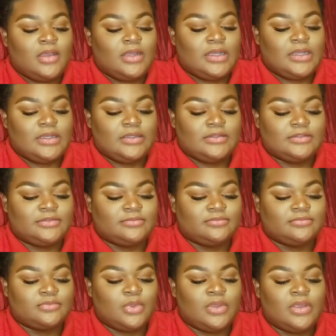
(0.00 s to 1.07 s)

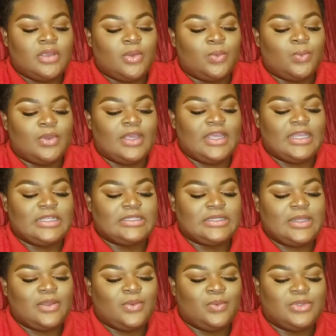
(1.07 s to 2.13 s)
Um, what
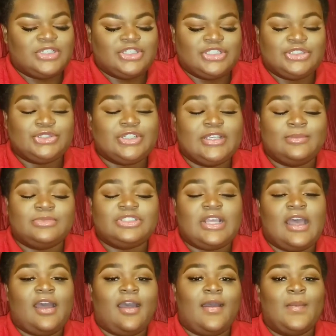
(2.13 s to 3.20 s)
was your dream
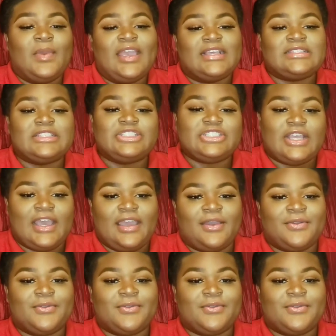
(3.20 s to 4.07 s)
job as a child?